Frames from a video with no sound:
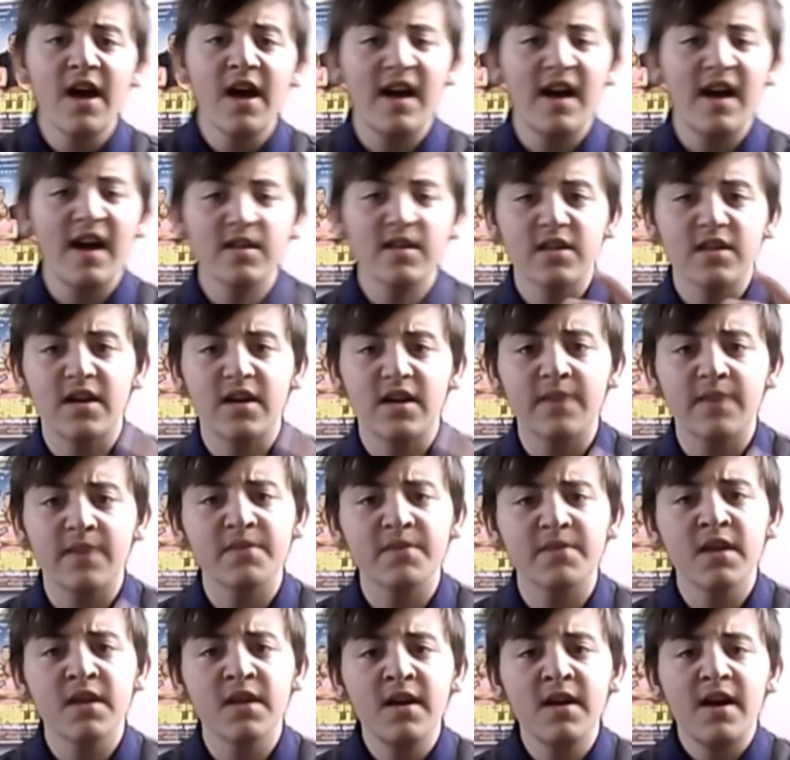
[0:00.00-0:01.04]
at
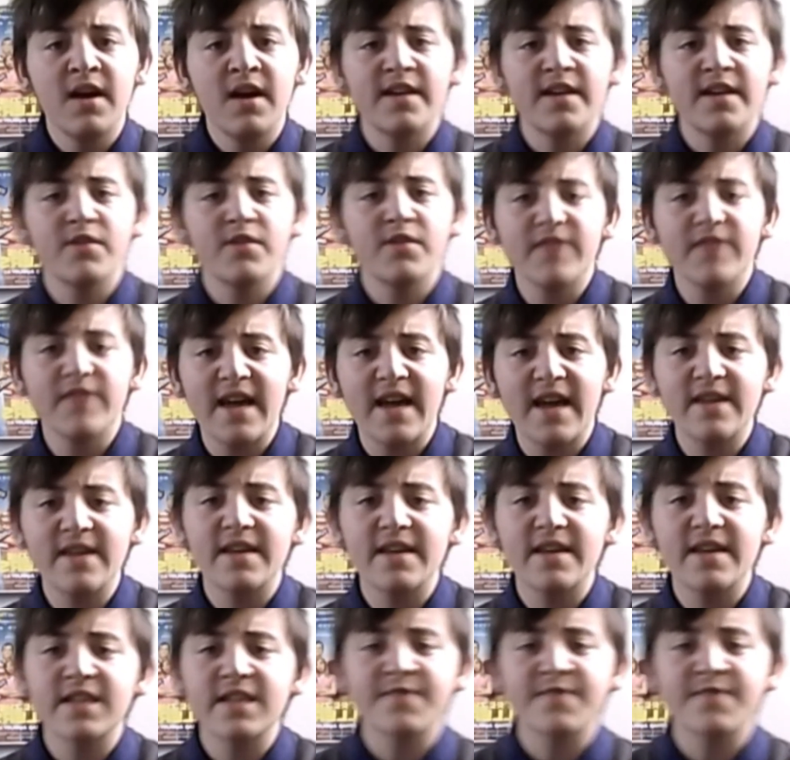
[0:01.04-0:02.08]
times, and the
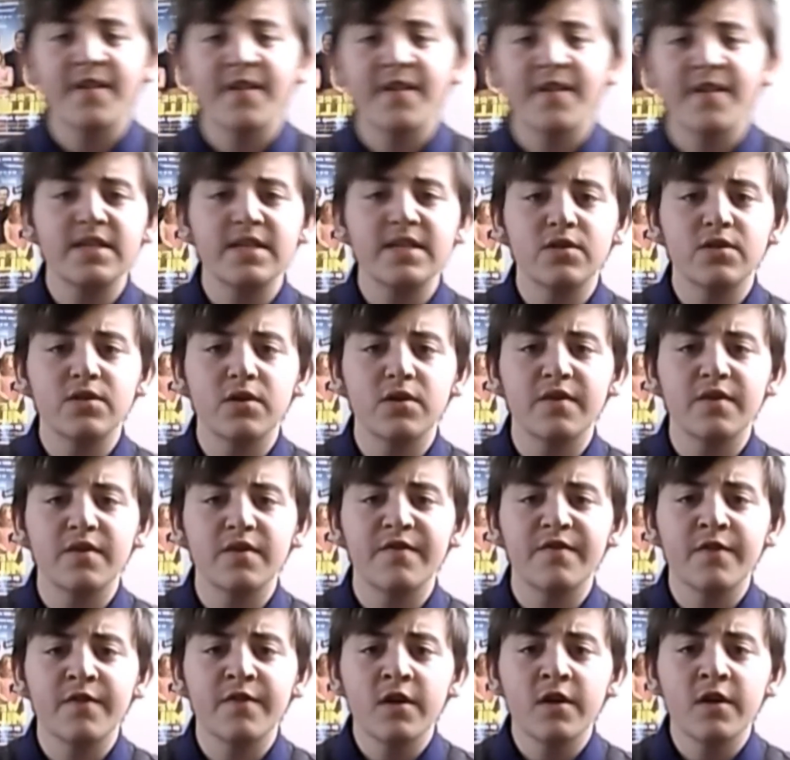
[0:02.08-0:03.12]
ending is very sort
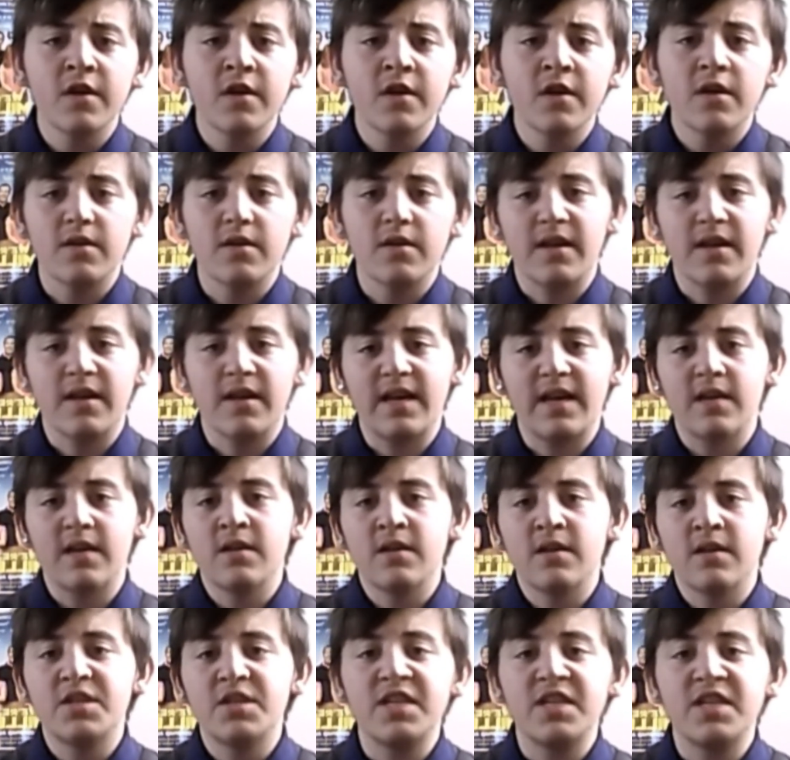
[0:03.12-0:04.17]
of like
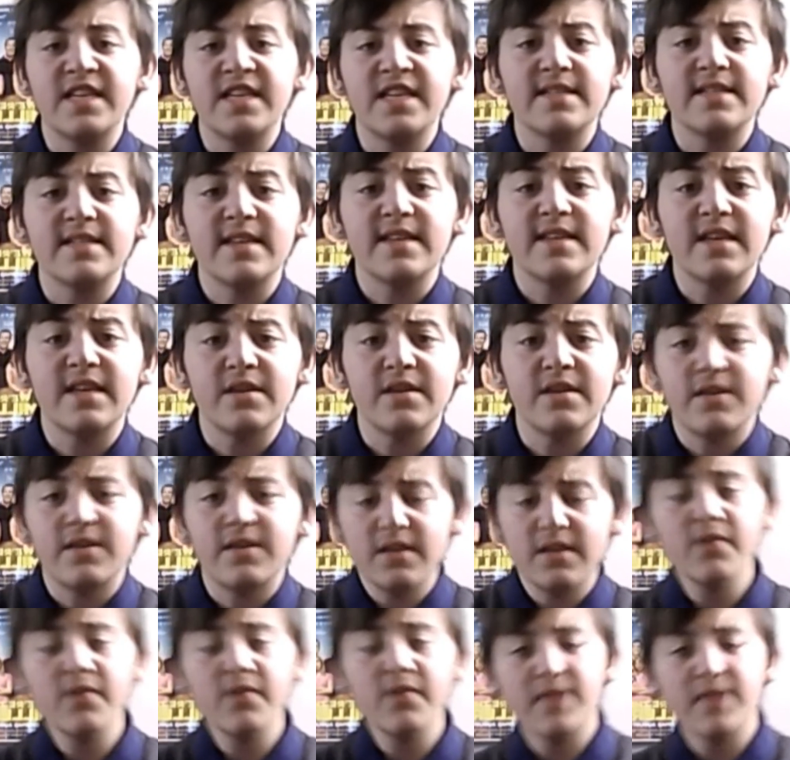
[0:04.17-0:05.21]
cheesy, and
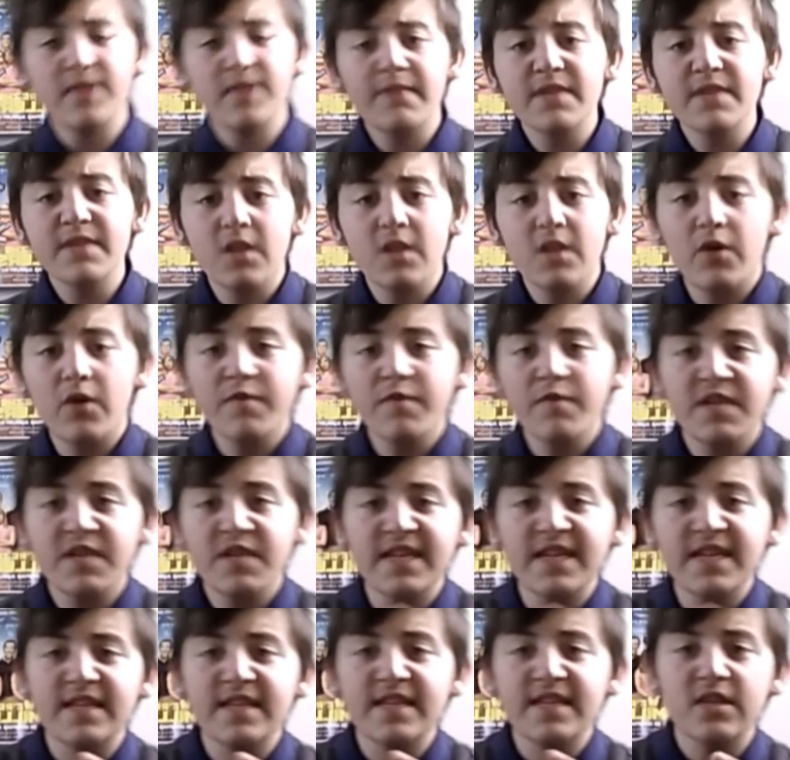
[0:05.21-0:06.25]
there is a lot of
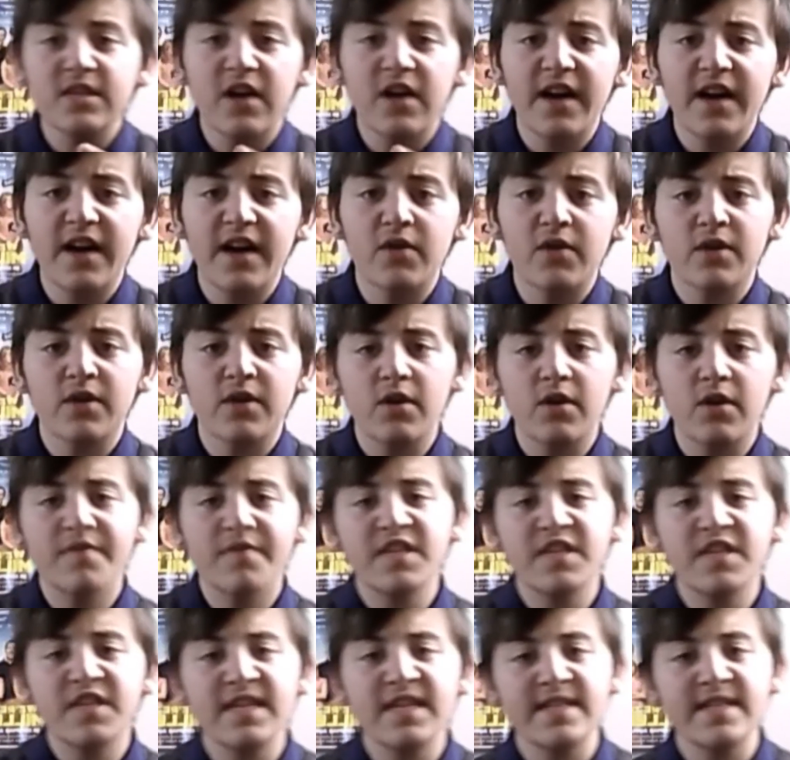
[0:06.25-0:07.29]
cheesy dialogue and a lot of
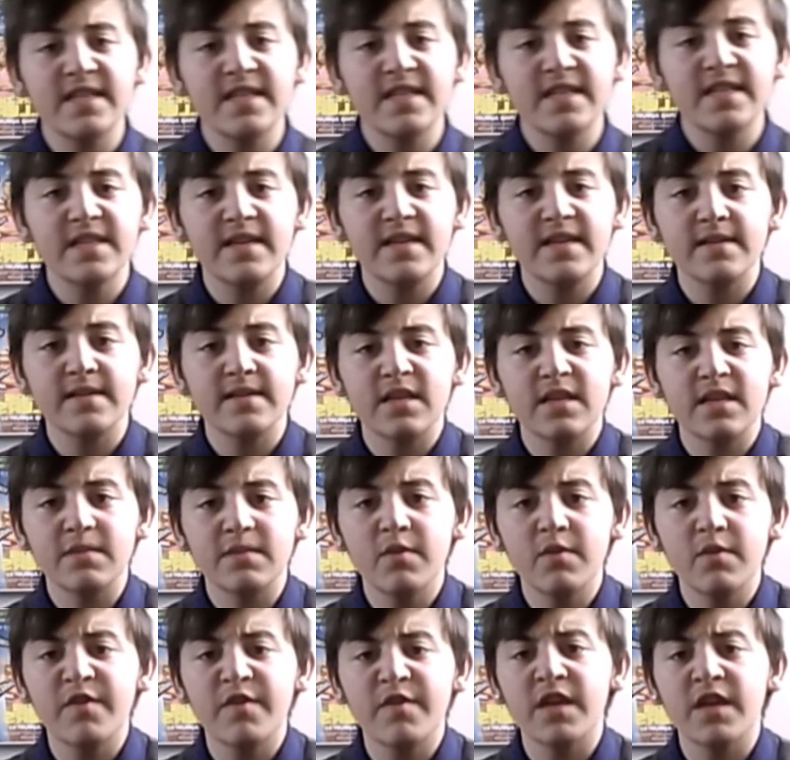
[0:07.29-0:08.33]
cheesy scenes in this
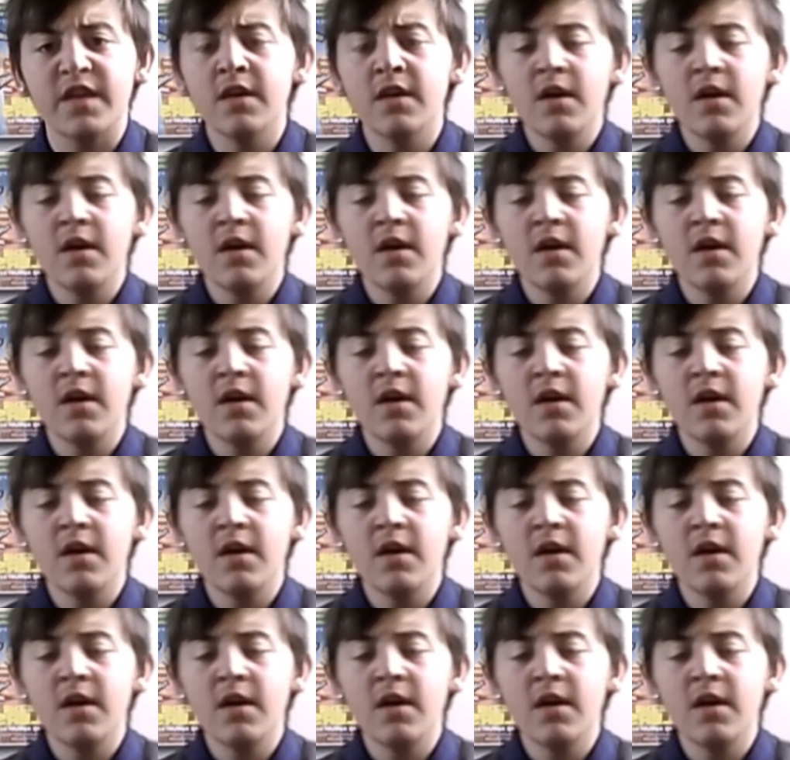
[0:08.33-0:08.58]
movie.